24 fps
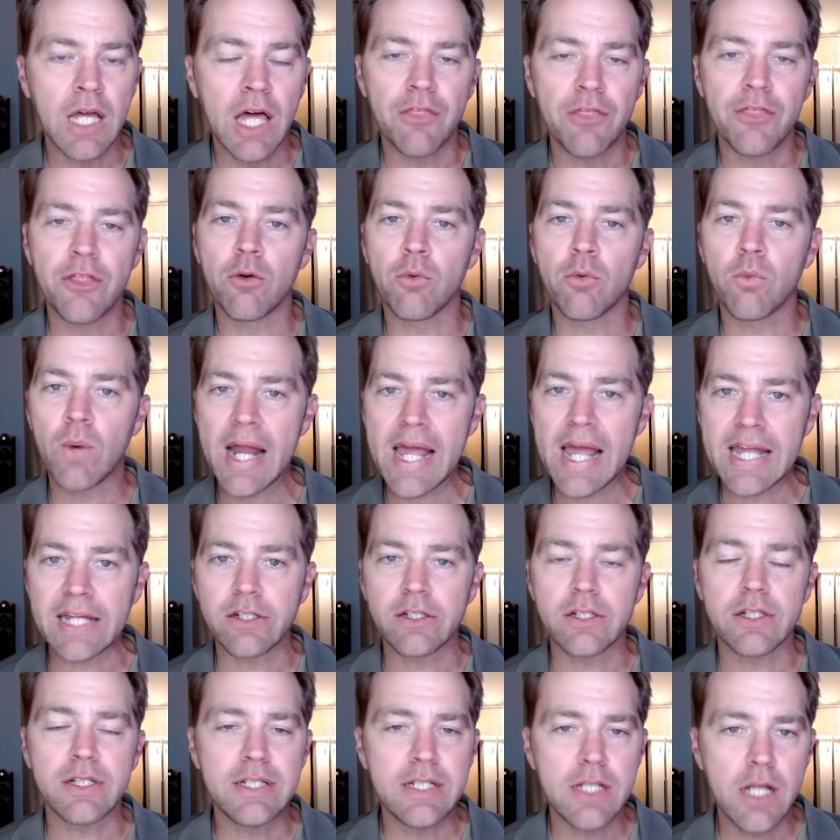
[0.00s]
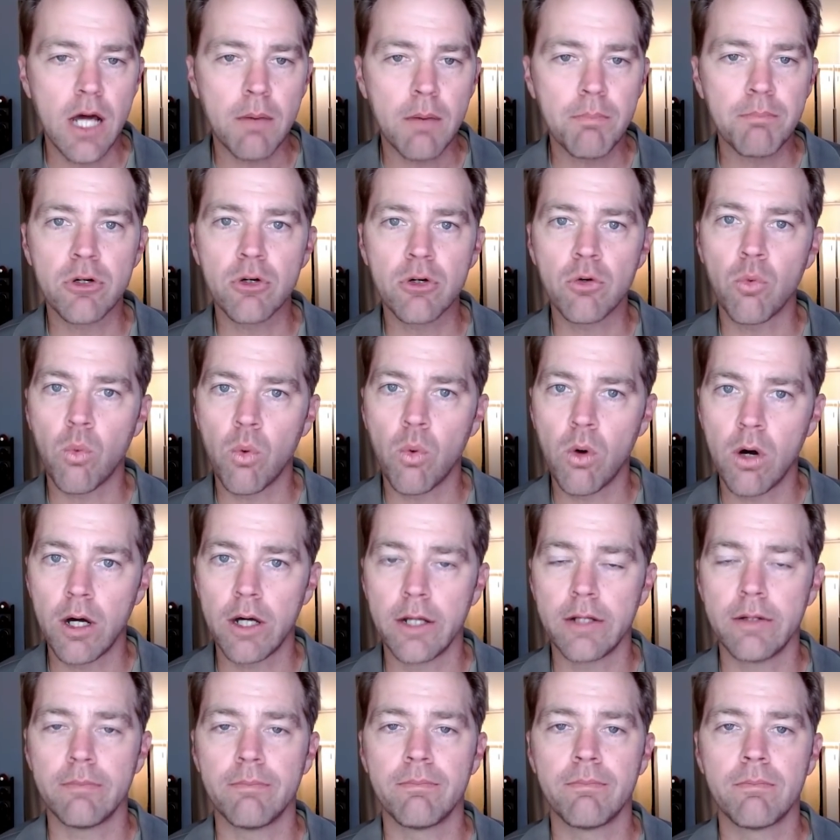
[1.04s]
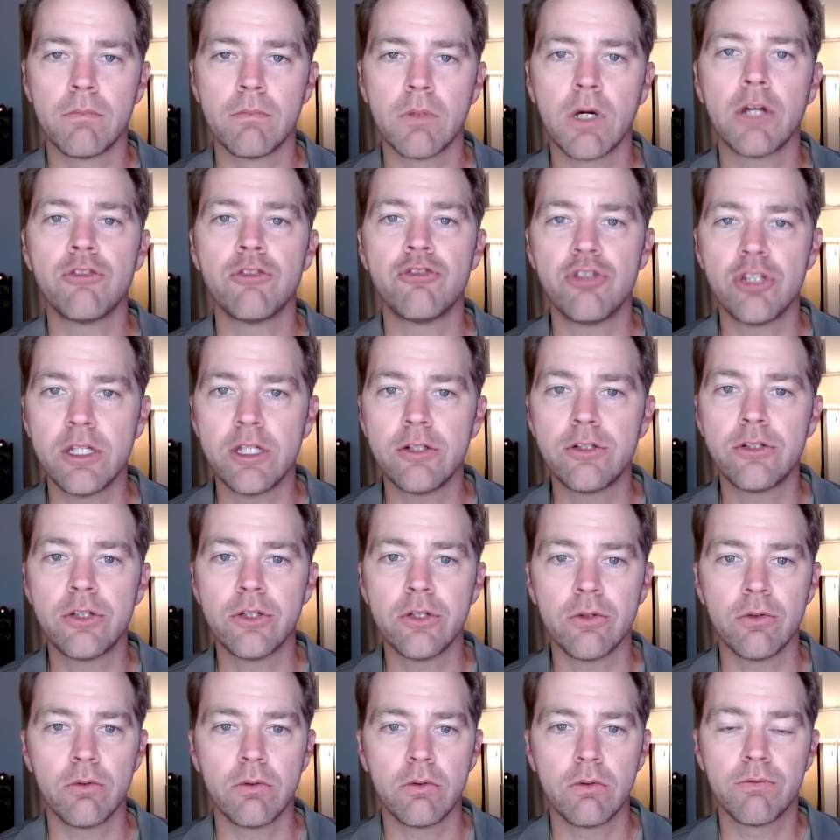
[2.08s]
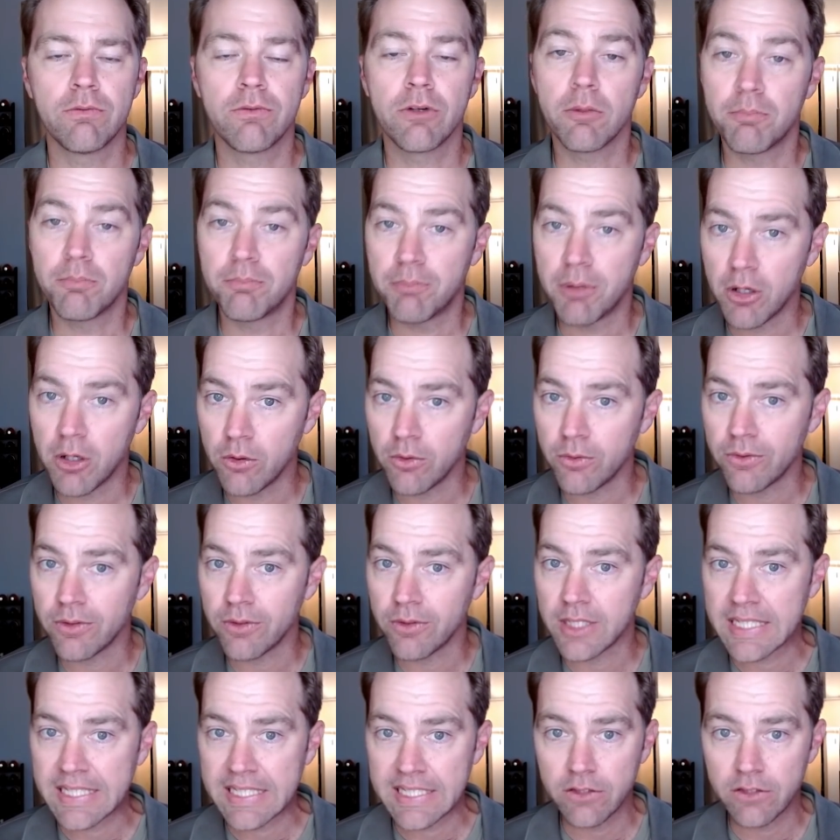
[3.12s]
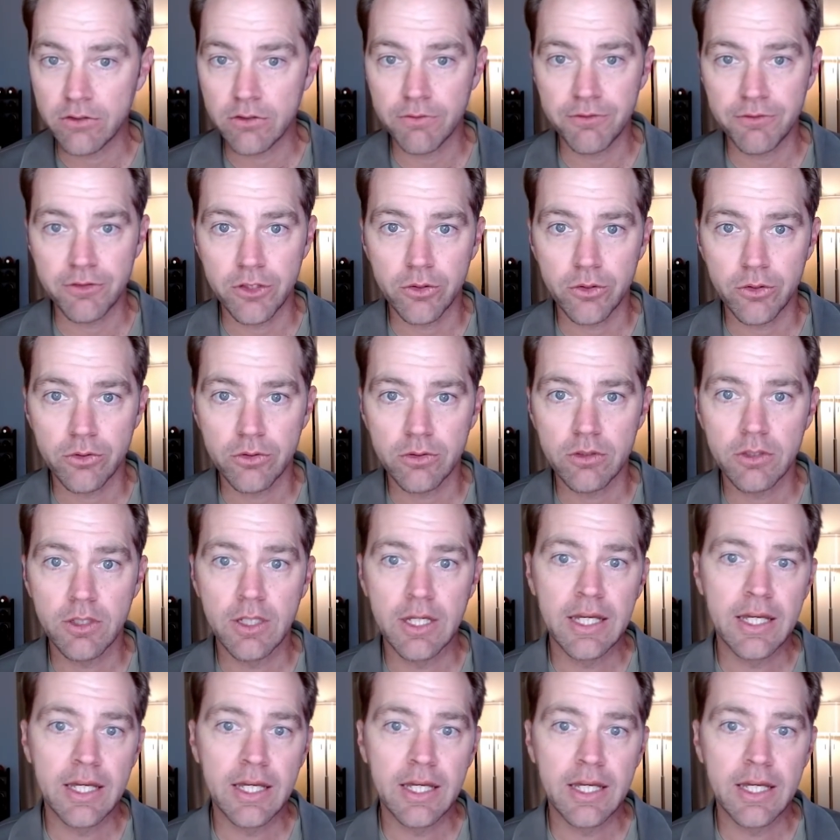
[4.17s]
They're ranked number one on G2 for both ease of use